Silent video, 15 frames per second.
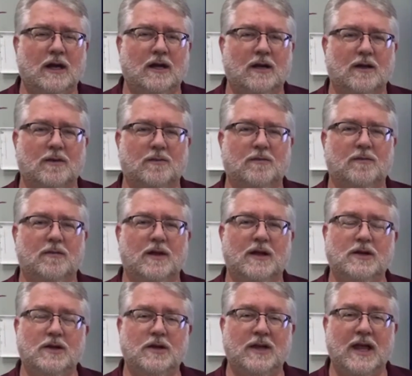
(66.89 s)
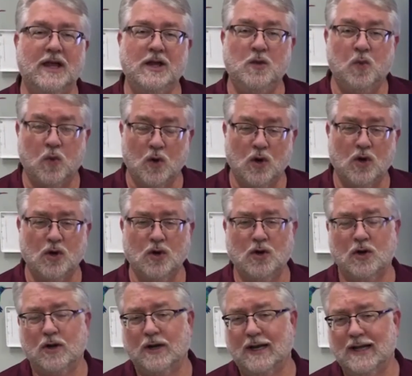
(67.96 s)
They
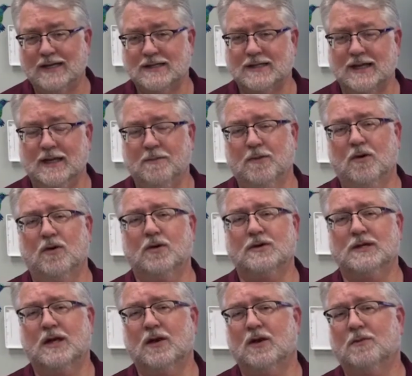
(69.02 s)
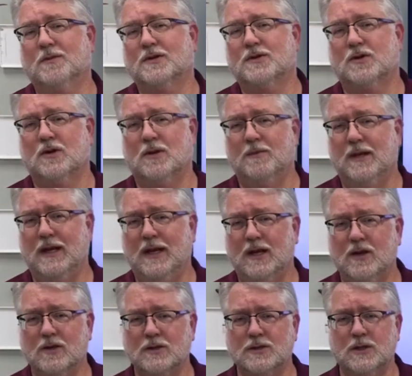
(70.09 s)
were nesting birds here in Missouri many
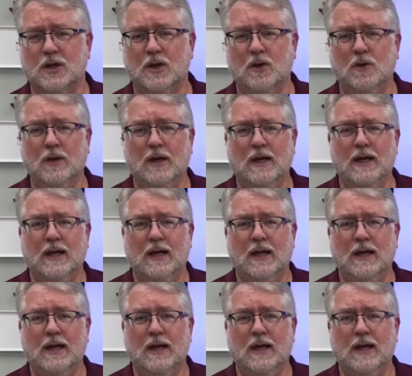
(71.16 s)
years ago.